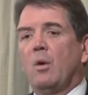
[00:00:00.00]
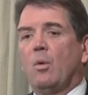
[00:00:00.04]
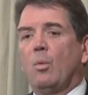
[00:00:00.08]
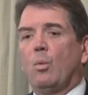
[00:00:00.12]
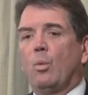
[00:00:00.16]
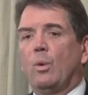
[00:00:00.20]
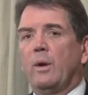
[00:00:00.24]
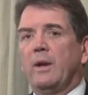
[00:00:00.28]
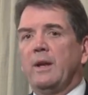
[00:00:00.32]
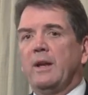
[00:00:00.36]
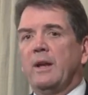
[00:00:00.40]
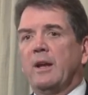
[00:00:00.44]

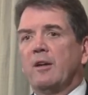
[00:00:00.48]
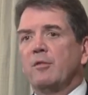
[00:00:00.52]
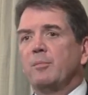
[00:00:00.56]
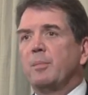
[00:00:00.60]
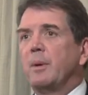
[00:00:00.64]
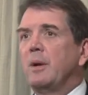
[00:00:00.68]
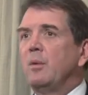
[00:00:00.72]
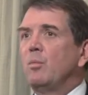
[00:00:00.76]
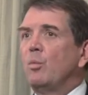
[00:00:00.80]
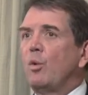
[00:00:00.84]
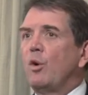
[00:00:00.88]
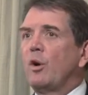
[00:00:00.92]
We have
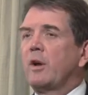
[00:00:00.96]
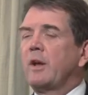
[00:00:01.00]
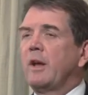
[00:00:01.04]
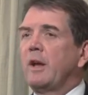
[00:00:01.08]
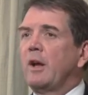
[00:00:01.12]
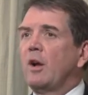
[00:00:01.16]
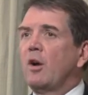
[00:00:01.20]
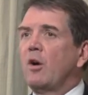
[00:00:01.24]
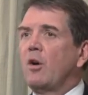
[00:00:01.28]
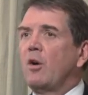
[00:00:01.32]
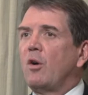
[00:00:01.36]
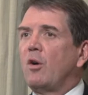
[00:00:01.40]
been
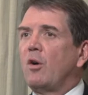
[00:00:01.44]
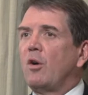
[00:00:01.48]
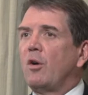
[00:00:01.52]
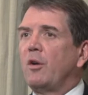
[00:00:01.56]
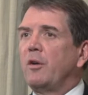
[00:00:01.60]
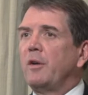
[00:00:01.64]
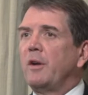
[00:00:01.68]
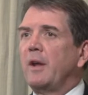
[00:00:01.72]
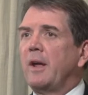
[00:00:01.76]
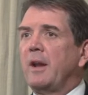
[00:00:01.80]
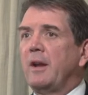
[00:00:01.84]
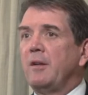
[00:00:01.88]
working
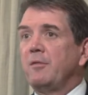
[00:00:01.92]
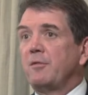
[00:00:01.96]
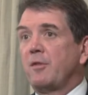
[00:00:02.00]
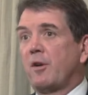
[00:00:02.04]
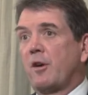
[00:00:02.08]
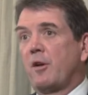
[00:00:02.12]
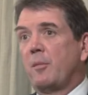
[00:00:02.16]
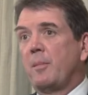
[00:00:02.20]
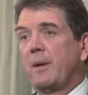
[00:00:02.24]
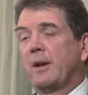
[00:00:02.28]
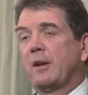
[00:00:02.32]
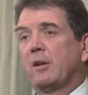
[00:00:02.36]
on an
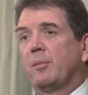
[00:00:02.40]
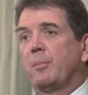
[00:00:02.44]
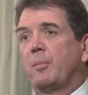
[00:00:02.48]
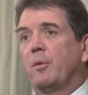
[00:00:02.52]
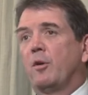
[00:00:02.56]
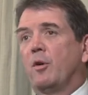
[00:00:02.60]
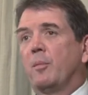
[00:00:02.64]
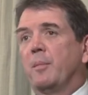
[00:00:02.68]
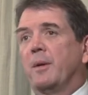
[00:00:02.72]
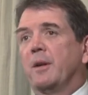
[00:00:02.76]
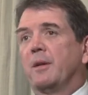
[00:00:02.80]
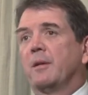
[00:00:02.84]
environmental
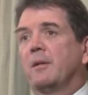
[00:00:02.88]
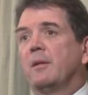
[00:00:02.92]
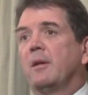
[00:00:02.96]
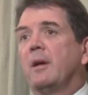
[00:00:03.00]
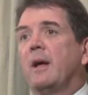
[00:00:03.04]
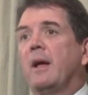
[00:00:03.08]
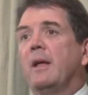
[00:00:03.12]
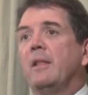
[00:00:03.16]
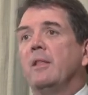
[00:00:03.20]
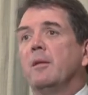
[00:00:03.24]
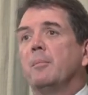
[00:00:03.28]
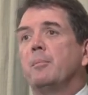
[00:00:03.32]
permit
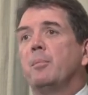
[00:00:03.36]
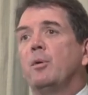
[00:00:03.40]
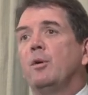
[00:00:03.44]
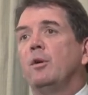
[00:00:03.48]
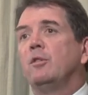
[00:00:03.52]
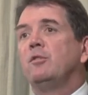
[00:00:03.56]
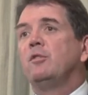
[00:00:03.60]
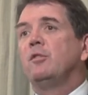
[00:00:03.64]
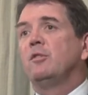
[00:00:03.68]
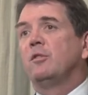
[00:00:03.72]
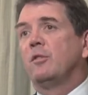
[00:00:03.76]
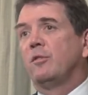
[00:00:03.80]
and the
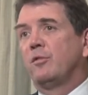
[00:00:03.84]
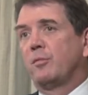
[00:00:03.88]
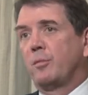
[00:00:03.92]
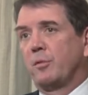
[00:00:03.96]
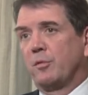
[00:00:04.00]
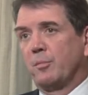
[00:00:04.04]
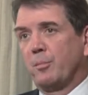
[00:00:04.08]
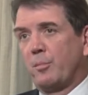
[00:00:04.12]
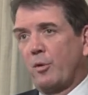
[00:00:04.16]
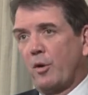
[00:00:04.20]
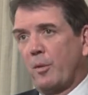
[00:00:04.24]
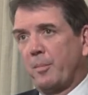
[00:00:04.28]
purchase of
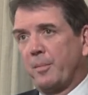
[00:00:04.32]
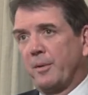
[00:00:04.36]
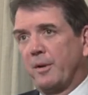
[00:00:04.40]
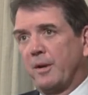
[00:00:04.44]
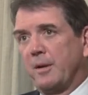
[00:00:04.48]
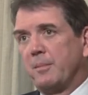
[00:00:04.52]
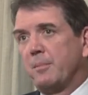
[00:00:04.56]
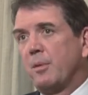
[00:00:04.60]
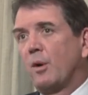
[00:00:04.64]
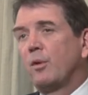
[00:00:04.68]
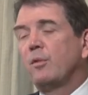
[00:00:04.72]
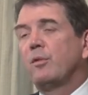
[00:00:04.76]
some
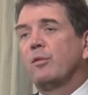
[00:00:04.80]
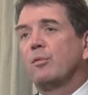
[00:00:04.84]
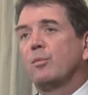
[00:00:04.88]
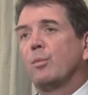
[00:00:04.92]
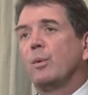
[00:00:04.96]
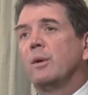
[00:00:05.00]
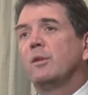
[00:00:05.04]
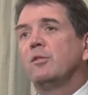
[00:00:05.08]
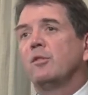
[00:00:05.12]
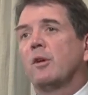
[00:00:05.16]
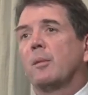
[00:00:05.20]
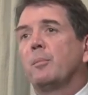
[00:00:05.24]
property, both of
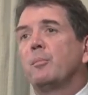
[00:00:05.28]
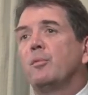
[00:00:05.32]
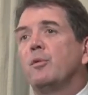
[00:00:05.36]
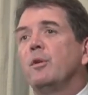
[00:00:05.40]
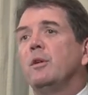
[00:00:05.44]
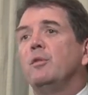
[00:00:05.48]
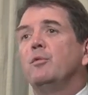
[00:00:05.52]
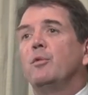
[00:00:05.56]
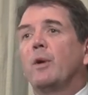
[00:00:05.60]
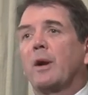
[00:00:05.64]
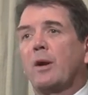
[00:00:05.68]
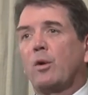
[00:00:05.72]
which are
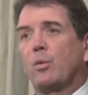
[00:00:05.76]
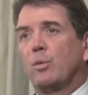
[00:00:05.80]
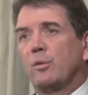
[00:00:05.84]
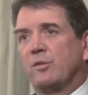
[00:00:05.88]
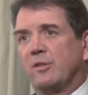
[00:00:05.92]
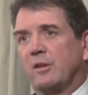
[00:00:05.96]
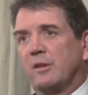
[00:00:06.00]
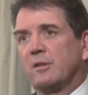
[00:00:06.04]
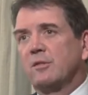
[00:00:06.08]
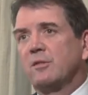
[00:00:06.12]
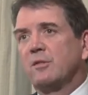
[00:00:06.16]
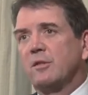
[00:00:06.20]

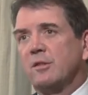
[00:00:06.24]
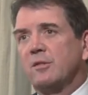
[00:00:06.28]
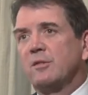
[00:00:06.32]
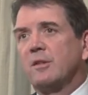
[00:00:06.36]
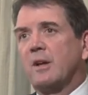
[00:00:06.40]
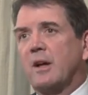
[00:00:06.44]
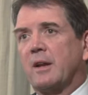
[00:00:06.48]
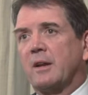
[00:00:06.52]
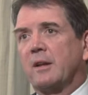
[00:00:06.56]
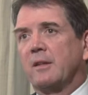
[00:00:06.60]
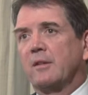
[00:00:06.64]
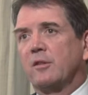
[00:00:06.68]
prerequisites to
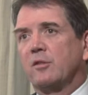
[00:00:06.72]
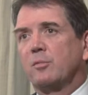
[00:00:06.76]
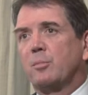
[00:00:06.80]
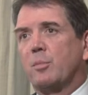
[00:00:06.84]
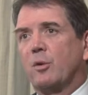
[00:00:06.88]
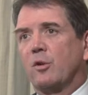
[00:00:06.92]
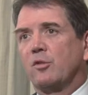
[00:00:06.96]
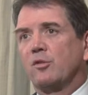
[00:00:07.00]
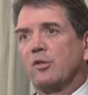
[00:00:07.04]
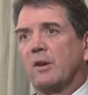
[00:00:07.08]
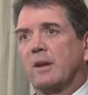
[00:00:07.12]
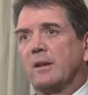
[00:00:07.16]
starting this
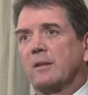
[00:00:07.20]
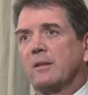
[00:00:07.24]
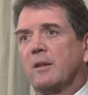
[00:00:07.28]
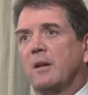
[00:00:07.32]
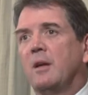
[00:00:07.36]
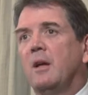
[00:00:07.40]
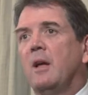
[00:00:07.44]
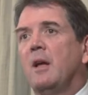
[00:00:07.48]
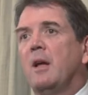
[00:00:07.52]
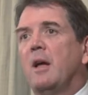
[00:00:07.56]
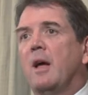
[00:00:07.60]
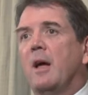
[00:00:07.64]
project,
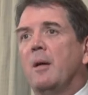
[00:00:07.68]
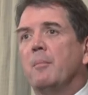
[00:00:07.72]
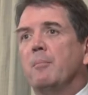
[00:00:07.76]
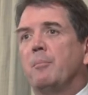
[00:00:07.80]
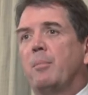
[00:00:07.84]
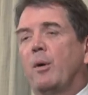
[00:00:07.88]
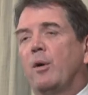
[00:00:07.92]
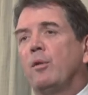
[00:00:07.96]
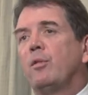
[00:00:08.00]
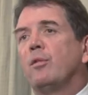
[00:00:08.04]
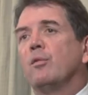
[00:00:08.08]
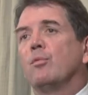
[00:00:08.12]

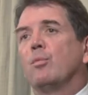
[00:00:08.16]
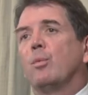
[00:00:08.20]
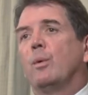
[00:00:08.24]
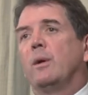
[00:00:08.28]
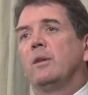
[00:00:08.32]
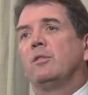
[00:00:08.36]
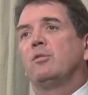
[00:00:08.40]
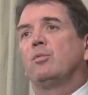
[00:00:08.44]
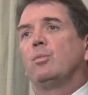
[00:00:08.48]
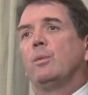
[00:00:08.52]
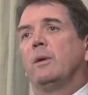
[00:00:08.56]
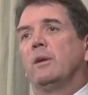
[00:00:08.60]
and both of
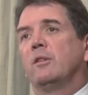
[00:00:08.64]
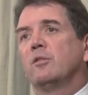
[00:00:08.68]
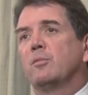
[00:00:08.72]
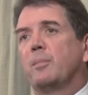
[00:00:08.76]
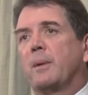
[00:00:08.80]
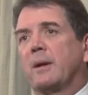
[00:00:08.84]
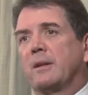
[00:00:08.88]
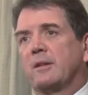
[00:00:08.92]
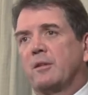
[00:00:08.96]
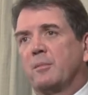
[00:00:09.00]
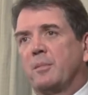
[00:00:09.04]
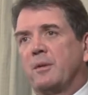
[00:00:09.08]
which we
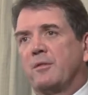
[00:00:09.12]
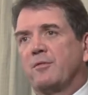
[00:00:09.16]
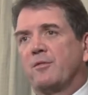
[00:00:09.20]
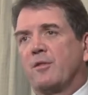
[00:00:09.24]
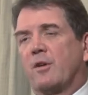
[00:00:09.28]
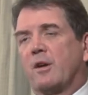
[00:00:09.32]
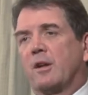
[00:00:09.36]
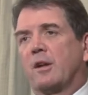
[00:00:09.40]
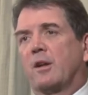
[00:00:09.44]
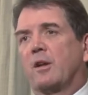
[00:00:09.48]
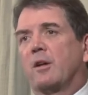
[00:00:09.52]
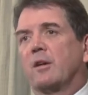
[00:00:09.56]
expect to be
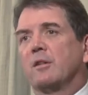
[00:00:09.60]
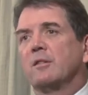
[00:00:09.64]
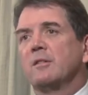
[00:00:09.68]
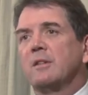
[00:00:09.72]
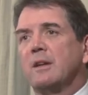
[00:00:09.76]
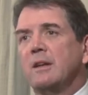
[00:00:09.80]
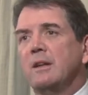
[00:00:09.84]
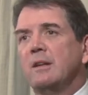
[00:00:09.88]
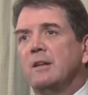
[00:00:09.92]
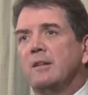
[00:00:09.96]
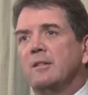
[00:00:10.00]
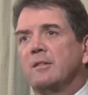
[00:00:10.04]

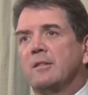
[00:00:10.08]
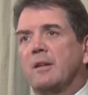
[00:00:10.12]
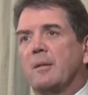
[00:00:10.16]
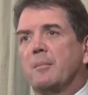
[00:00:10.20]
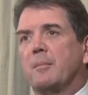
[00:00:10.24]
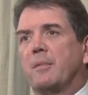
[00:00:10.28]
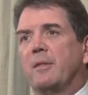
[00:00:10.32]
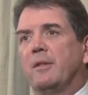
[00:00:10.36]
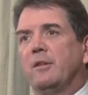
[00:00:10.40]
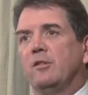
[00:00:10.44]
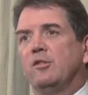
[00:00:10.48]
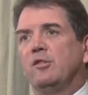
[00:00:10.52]
finalised in
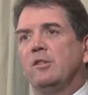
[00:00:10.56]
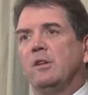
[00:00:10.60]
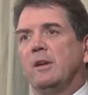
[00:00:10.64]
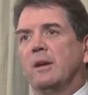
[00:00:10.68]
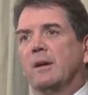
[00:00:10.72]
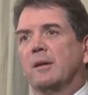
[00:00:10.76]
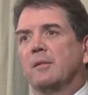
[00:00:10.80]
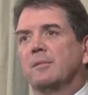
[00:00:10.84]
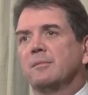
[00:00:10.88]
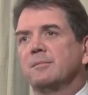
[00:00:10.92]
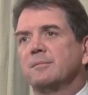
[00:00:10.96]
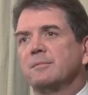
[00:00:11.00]
December this year.